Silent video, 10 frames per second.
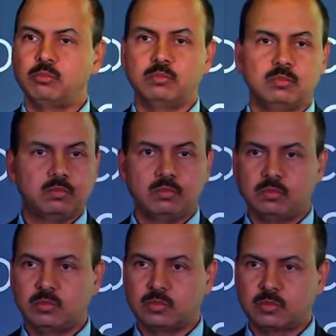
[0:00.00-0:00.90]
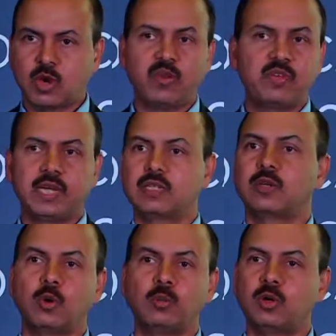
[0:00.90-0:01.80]
uh,
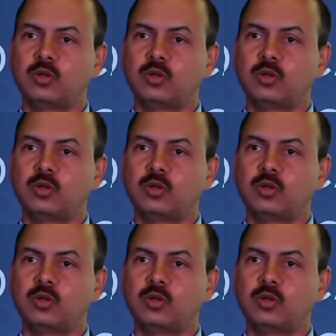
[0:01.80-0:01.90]
configure